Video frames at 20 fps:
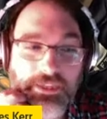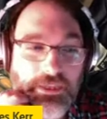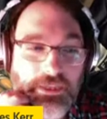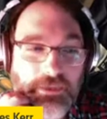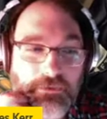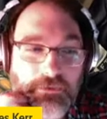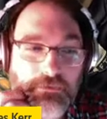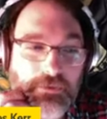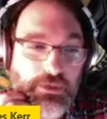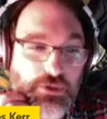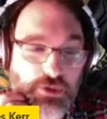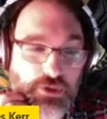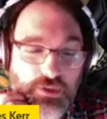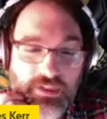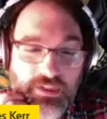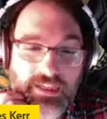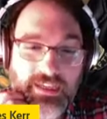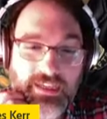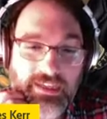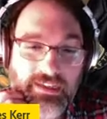feature
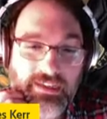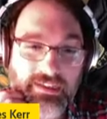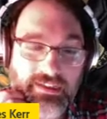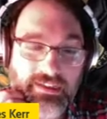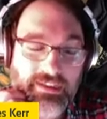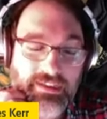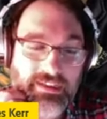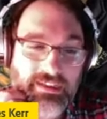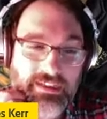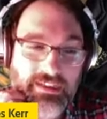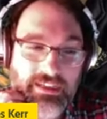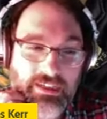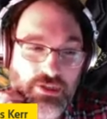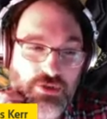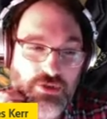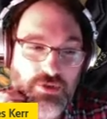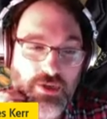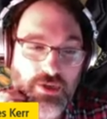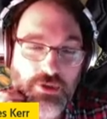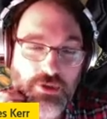in uh, in a
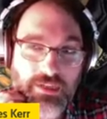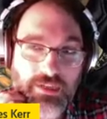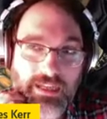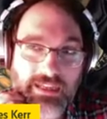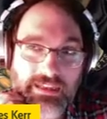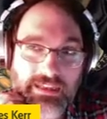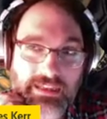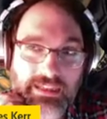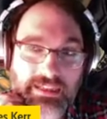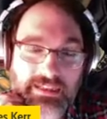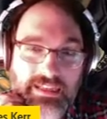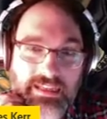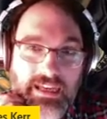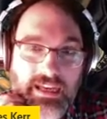structure like this?